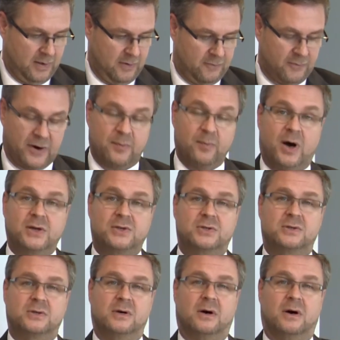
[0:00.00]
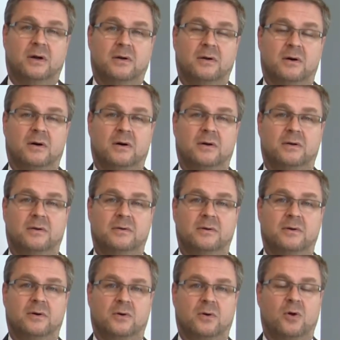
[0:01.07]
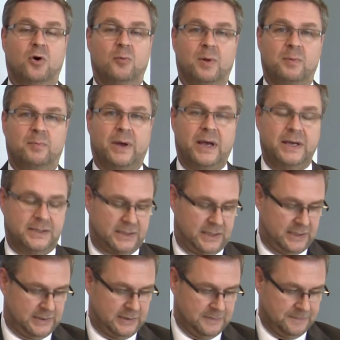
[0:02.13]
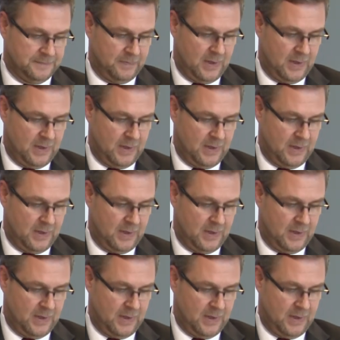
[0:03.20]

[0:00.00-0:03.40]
very much on global basis.